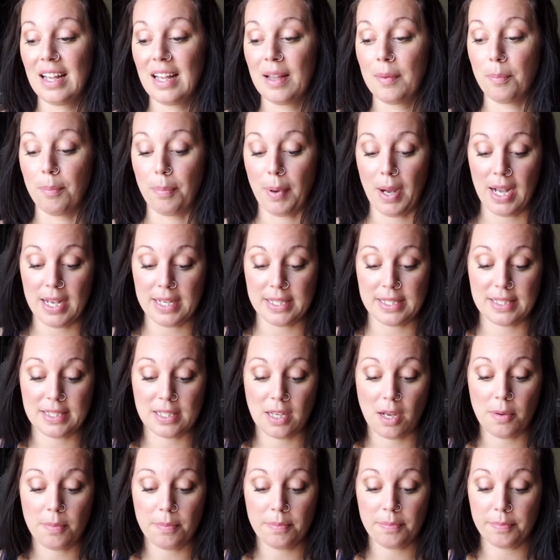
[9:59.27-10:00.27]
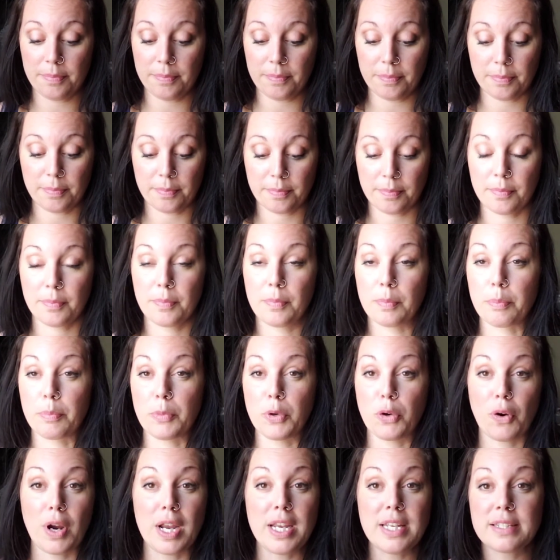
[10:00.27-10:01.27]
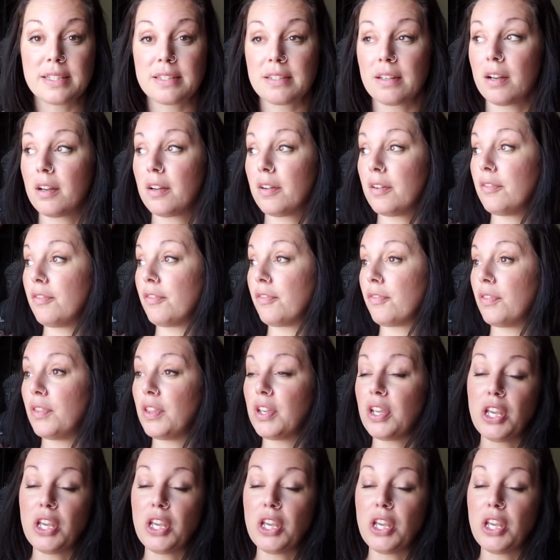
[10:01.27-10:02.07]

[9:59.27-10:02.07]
by some grace of the